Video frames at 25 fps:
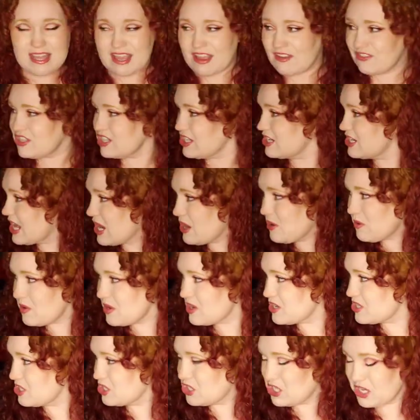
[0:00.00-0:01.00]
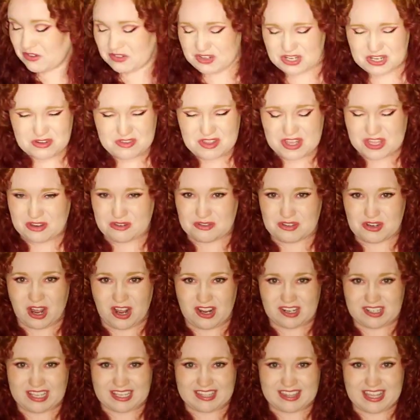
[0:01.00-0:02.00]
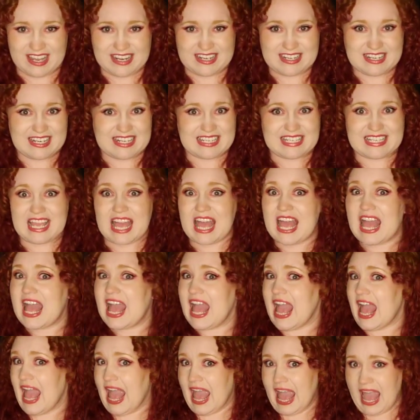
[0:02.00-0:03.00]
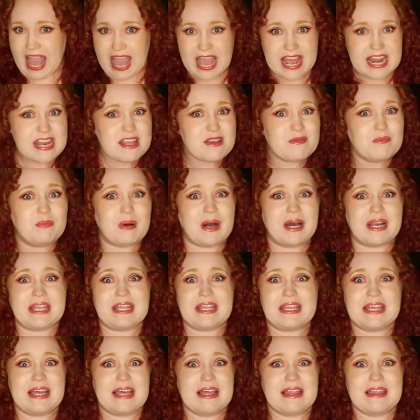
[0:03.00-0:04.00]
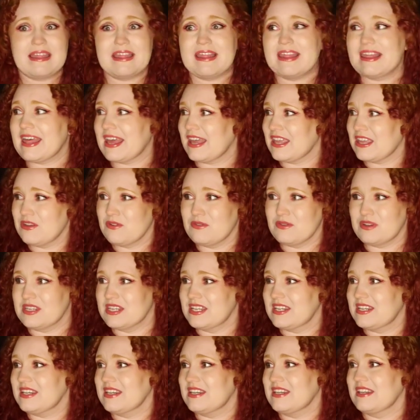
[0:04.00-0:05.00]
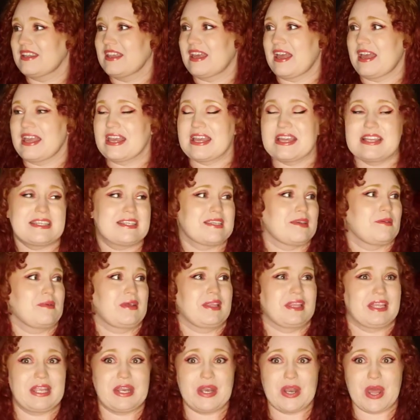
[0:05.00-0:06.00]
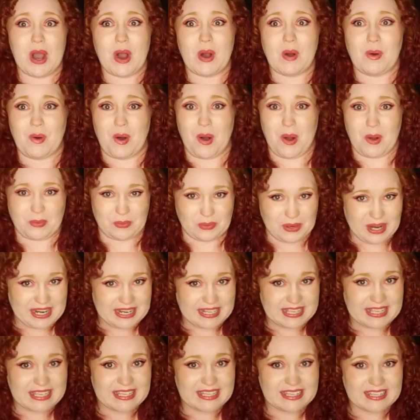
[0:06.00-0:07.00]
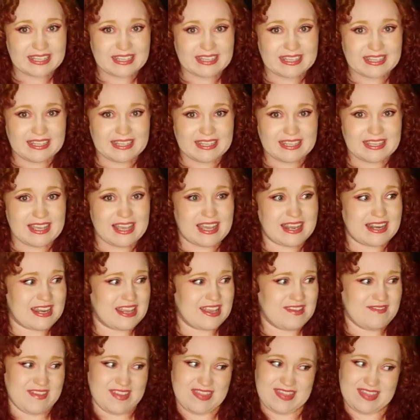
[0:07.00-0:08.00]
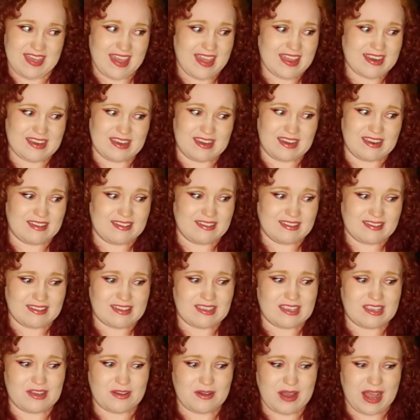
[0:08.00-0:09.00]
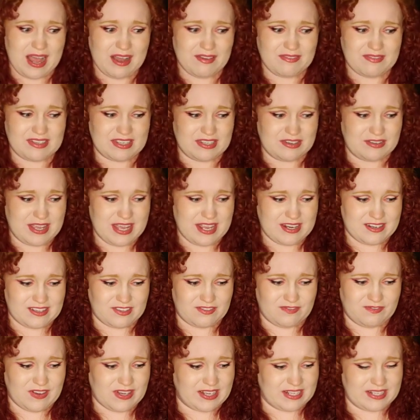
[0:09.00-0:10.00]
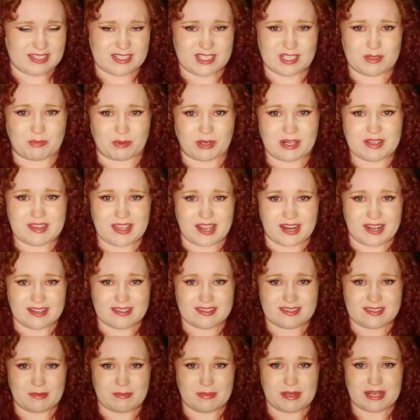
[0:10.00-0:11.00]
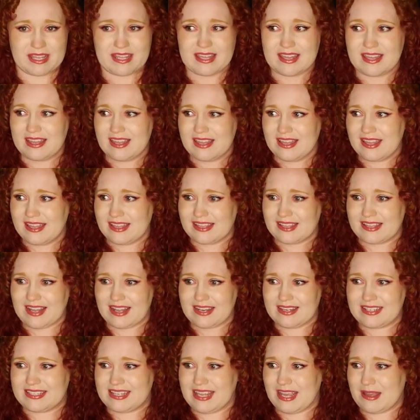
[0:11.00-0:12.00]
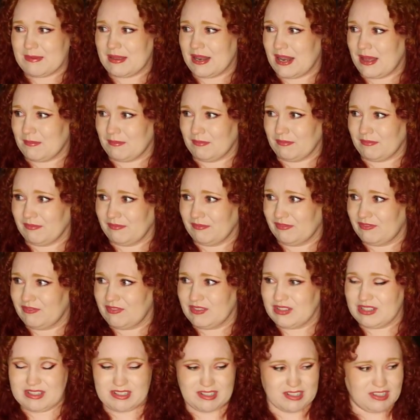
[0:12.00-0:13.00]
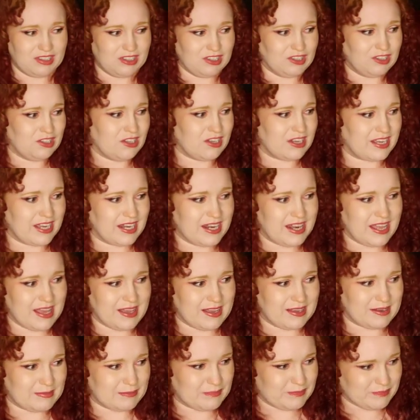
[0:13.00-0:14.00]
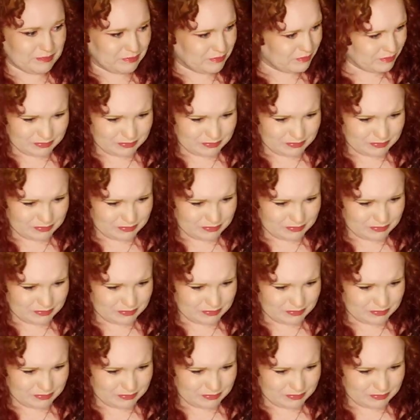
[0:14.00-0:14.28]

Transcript: If she knew that you talked like that to anybody that you didn't intimately know already. And even then, you can't just fucking spring that on somebody. God damn it, I'm looking at